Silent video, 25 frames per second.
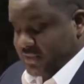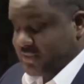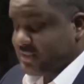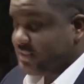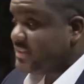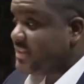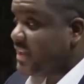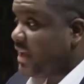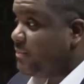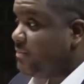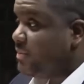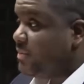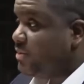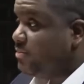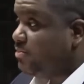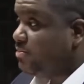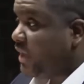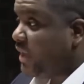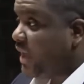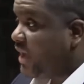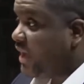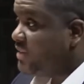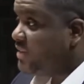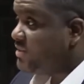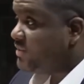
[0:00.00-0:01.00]
this has not been
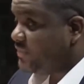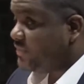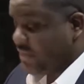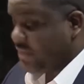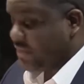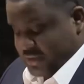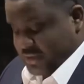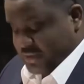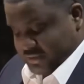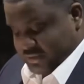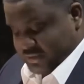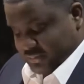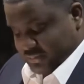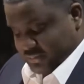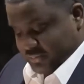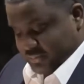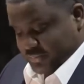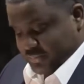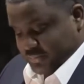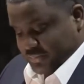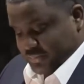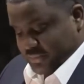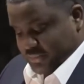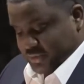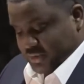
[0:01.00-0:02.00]
applied to feminism.
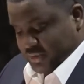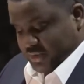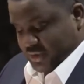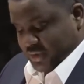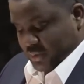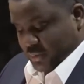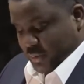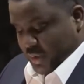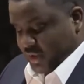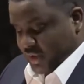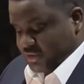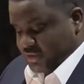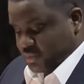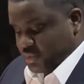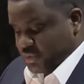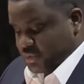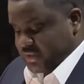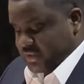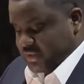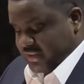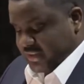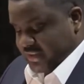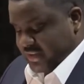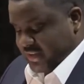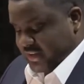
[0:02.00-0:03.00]
While it's
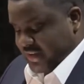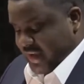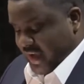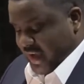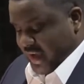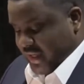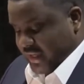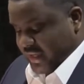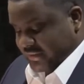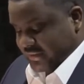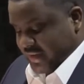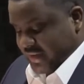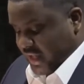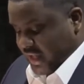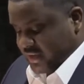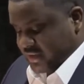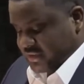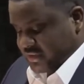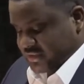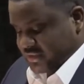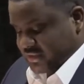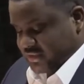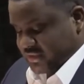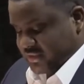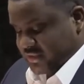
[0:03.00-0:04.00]
routinely
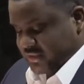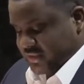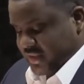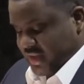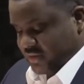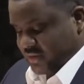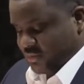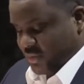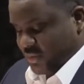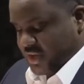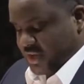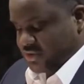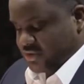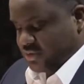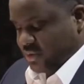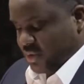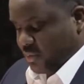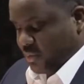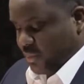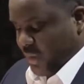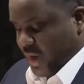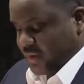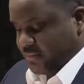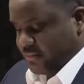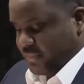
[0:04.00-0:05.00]
acknowledged that racial
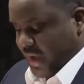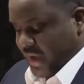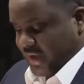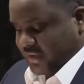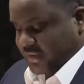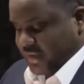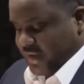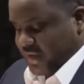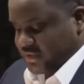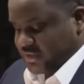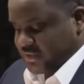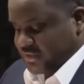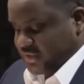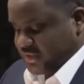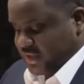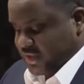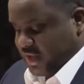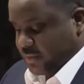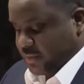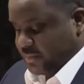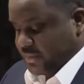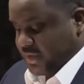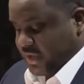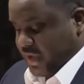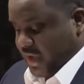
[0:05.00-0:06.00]
or white backlashes
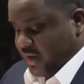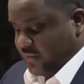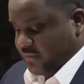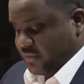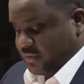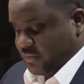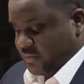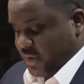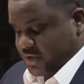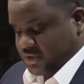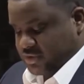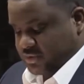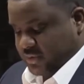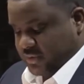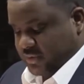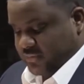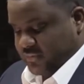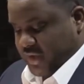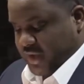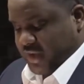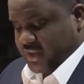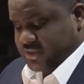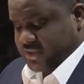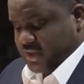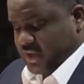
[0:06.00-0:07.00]
accompany every racial
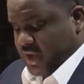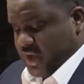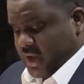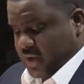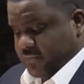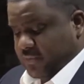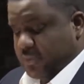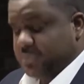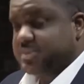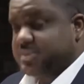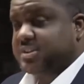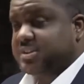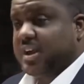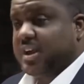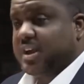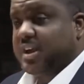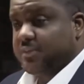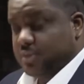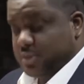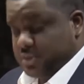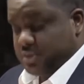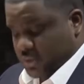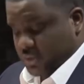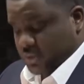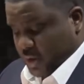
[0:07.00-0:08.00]
advance from
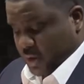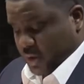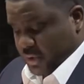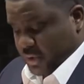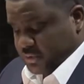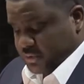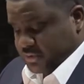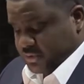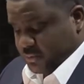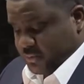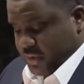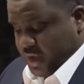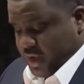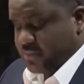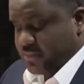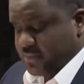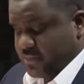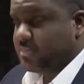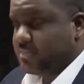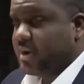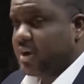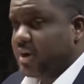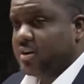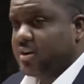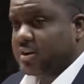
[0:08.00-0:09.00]
slavery to our post
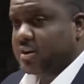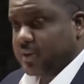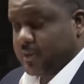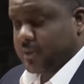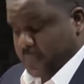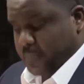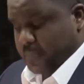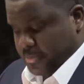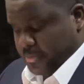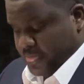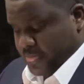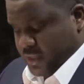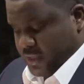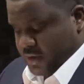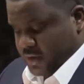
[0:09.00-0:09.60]
Obama America,